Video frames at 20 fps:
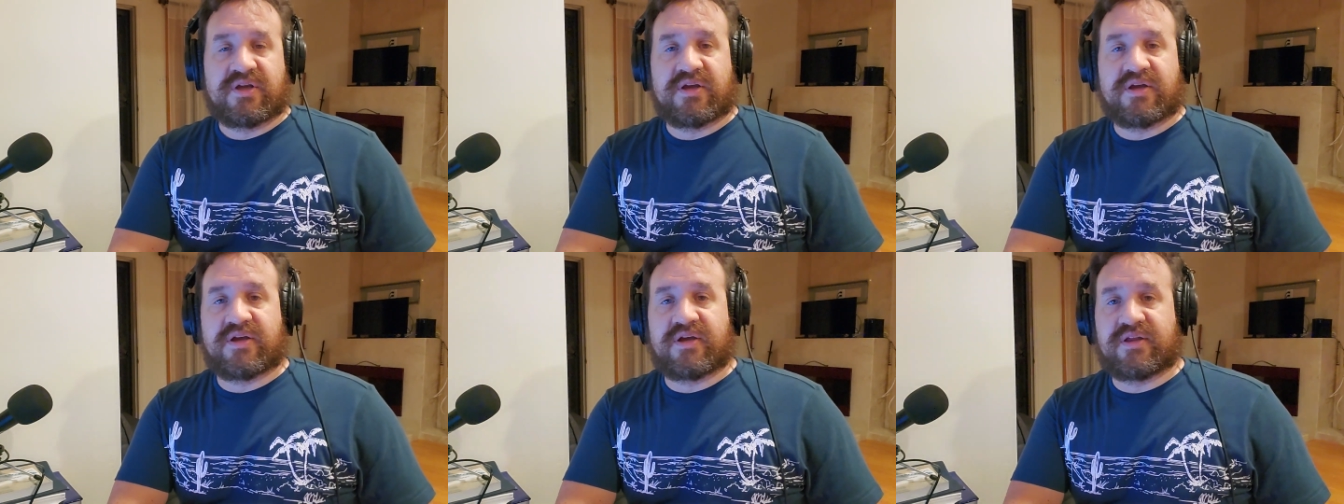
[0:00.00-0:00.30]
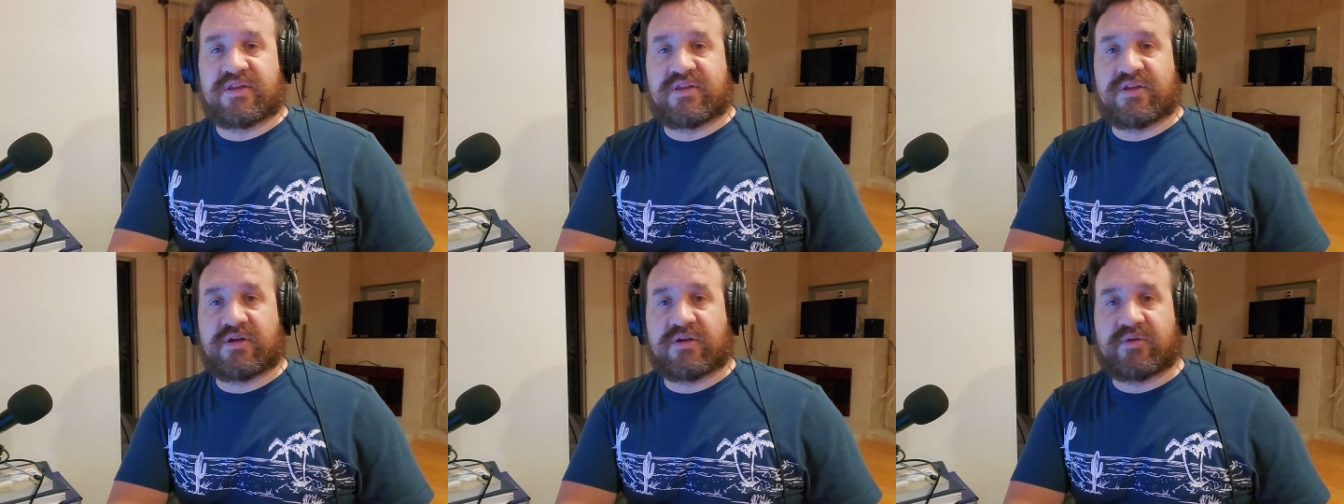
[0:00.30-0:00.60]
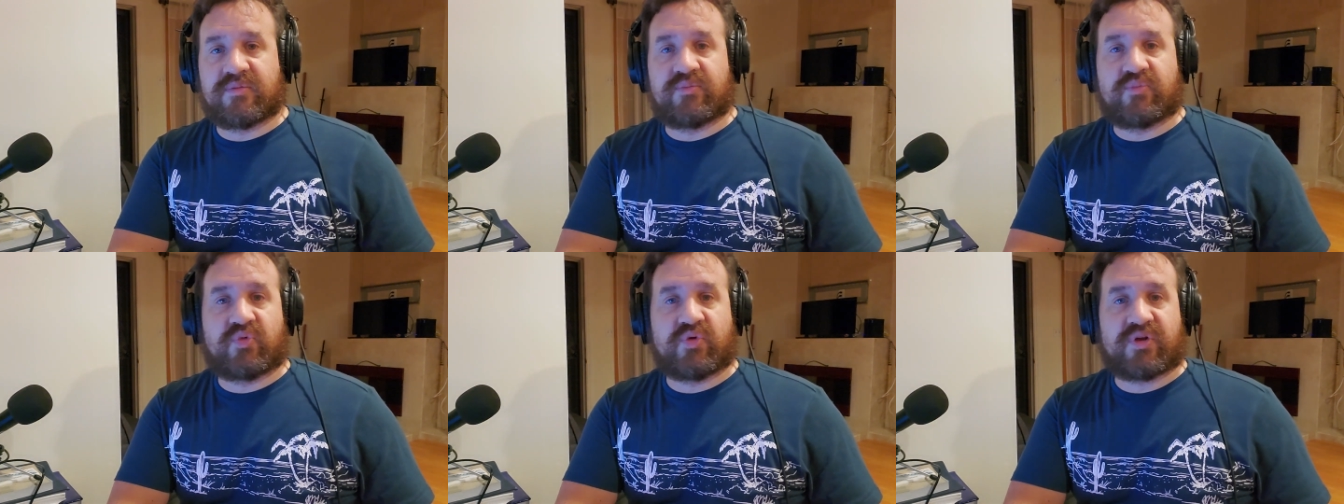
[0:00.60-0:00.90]
and they're
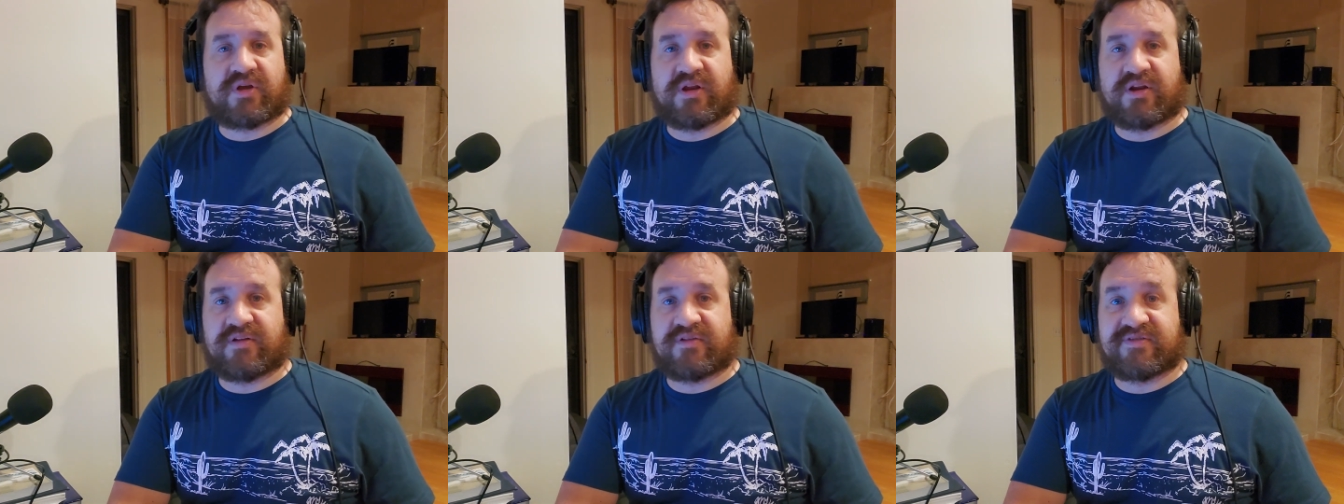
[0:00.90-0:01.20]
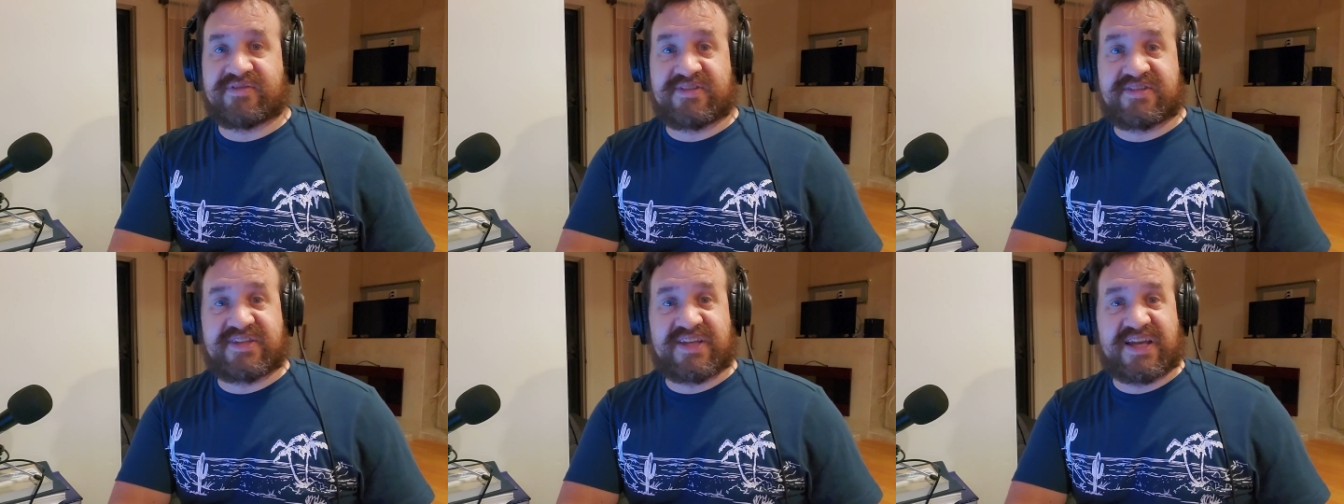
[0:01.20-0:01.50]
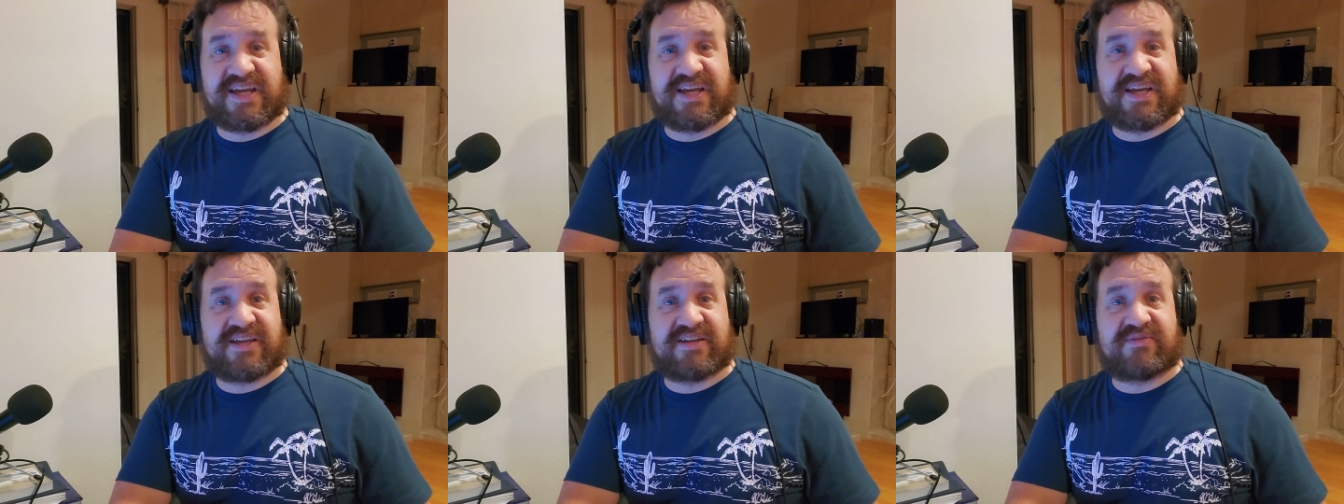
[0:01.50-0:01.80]
more kind of
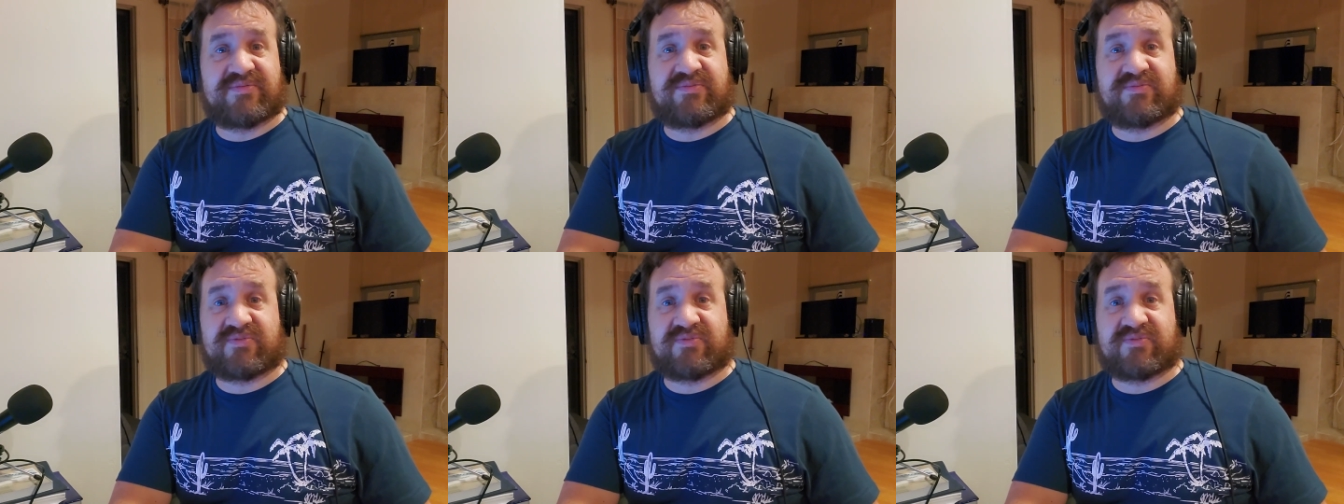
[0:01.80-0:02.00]
dead,